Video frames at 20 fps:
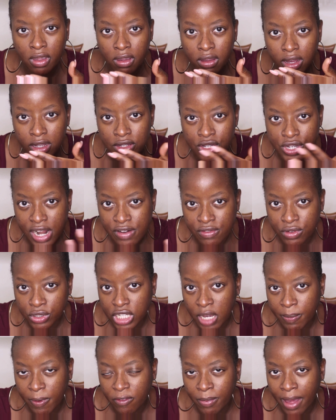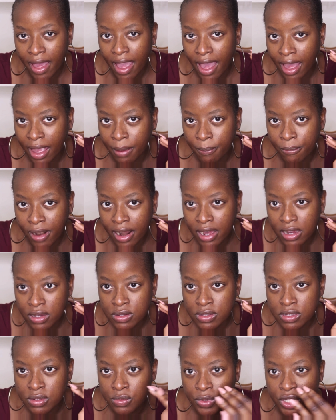a general shape of my
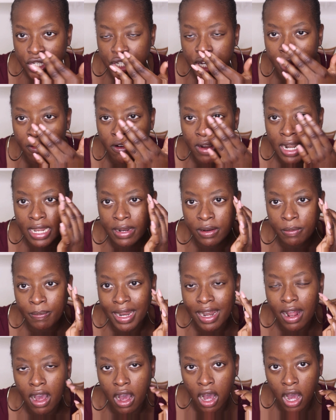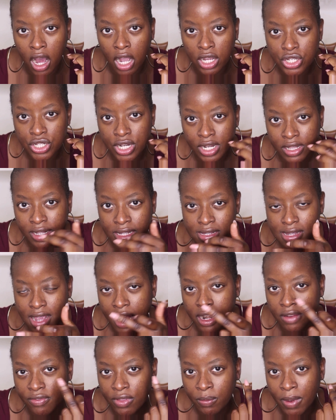eyebrows, which are a little bit arched, and that's
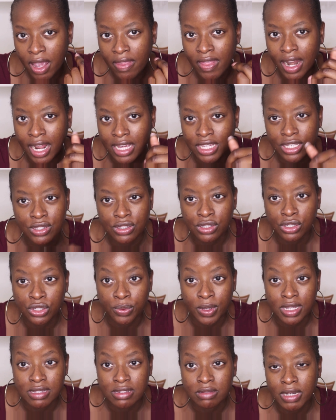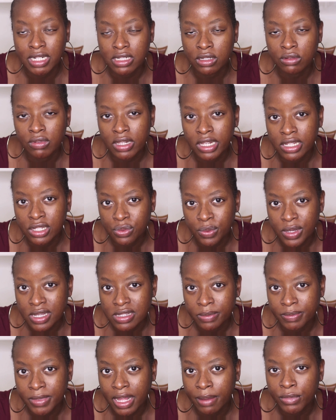kind of the way that I used to tweeze them. I don't really tweeze
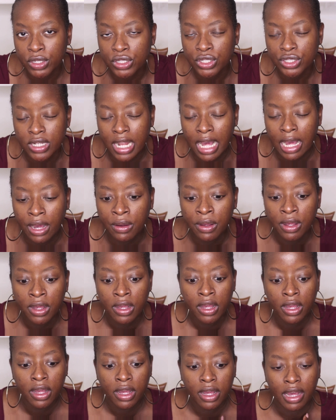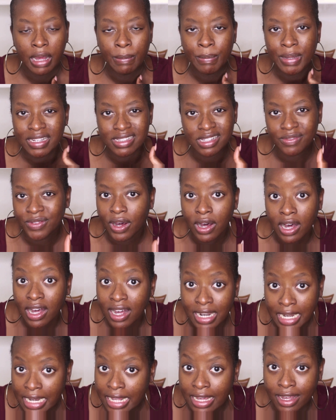them that much now because I've got
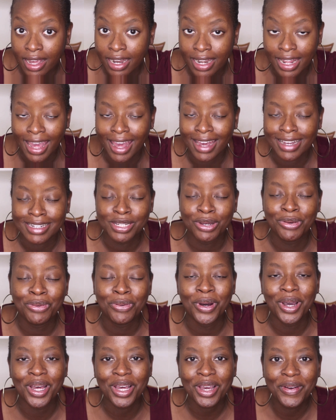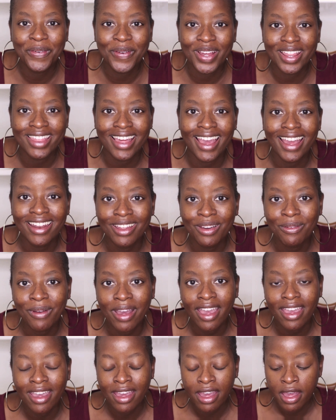hardly any hair to work with
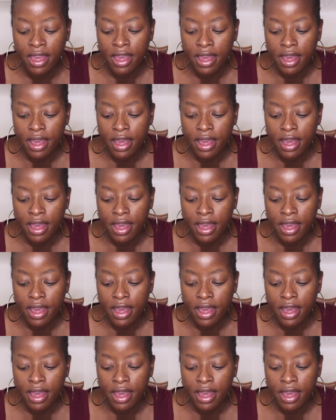anyway.